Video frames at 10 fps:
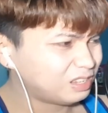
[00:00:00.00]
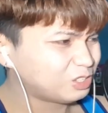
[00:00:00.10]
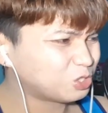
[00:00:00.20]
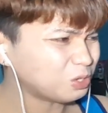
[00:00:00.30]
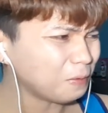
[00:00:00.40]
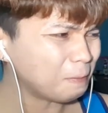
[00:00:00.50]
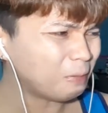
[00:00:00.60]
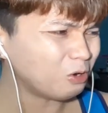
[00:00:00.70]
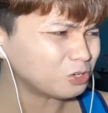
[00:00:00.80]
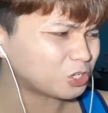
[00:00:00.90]
It's so
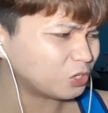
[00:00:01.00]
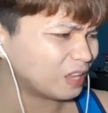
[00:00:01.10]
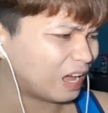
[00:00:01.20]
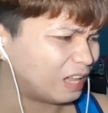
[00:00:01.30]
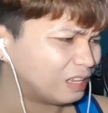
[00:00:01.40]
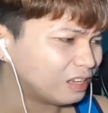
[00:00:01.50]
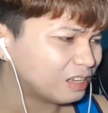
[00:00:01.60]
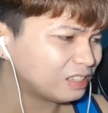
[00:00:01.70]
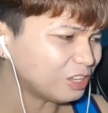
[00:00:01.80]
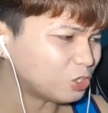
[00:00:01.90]
emotional!
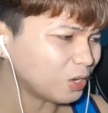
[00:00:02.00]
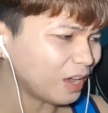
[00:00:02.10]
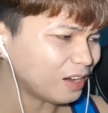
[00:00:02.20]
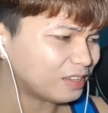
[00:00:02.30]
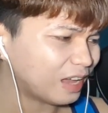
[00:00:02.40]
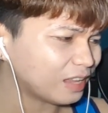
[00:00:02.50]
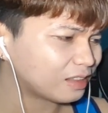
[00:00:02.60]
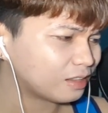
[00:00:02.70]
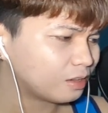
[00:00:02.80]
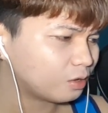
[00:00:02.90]
Did you hear
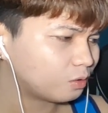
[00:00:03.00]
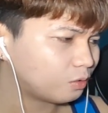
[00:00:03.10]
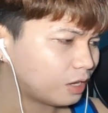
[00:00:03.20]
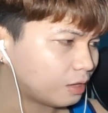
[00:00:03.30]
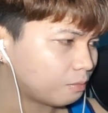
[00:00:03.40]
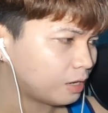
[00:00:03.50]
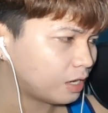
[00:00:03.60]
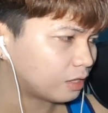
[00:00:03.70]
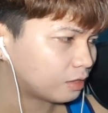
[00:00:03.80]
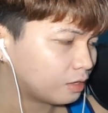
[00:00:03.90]
that? Wait a
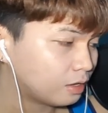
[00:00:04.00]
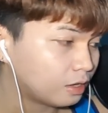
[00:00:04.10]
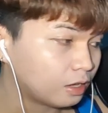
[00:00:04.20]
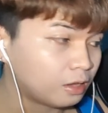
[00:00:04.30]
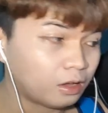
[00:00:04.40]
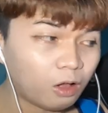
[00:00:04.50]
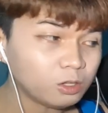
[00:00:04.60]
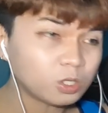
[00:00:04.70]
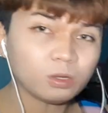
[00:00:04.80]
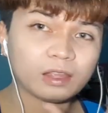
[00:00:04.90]
minute.
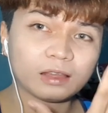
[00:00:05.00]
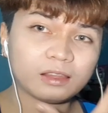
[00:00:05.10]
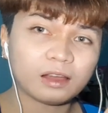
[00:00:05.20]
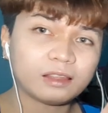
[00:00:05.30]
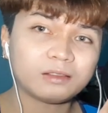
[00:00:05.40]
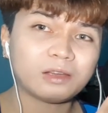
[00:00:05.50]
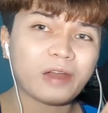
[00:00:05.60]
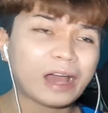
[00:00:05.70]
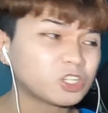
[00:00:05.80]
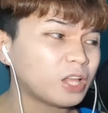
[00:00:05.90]
Also, the
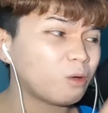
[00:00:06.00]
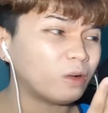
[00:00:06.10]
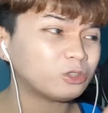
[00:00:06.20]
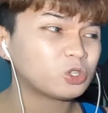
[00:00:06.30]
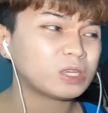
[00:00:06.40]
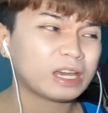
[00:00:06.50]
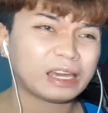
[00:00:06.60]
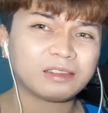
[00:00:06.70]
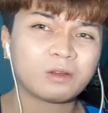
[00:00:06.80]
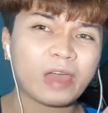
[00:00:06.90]
reaction, I want to see
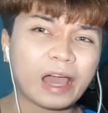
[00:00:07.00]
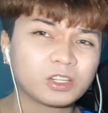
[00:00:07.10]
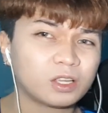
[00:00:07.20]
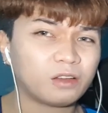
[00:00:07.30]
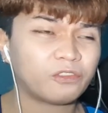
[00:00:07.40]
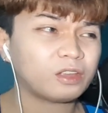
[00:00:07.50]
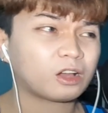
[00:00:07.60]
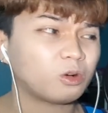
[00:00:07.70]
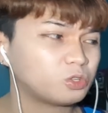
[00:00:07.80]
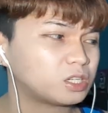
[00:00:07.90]
again the reaction of the
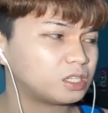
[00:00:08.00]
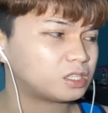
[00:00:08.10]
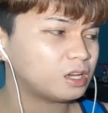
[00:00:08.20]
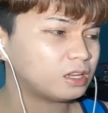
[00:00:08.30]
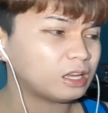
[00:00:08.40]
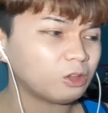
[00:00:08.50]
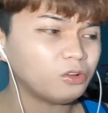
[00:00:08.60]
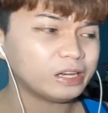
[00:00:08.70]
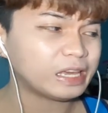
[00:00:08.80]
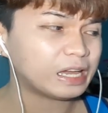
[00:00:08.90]
coaches. Not
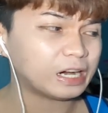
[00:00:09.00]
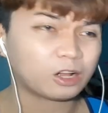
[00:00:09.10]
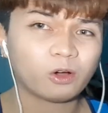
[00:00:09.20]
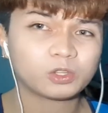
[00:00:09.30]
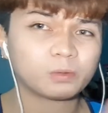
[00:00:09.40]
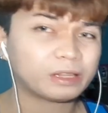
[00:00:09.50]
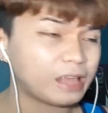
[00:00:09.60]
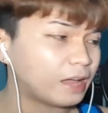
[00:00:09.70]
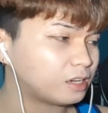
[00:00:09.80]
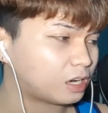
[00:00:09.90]
only her coach, but
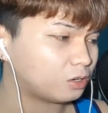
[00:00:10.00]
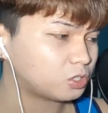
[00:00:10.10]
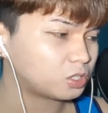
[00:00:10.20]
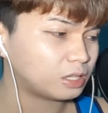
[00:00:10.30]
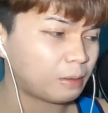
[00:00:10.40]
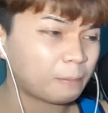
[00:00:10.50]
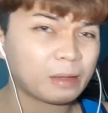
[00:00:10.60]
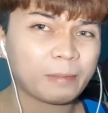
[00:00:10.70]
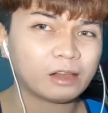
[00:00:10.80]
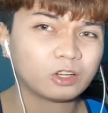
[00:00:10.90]
the other coach,
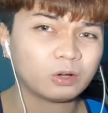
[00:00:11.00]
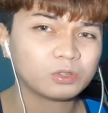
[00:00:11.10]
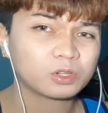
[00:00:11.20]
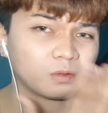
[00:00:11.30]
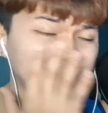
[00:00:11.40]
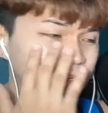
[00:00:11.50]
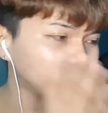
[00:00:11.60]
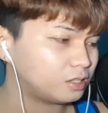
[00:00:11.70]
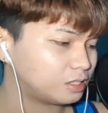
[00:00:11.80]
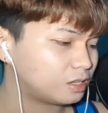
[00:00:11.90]
the male coach. Oh my
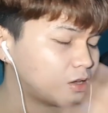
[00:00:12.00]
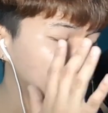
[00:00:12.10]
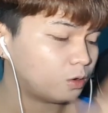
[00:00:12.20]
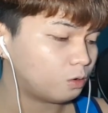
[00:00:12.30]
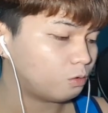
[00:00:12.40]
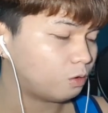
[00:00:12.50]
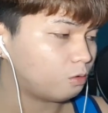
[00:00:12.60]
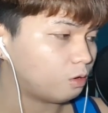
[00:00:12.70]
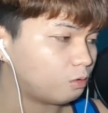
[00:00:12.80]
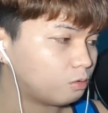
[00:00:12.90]
goodness. Oh,
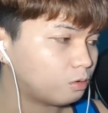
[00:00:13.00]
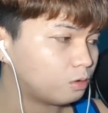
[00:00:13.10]
oh,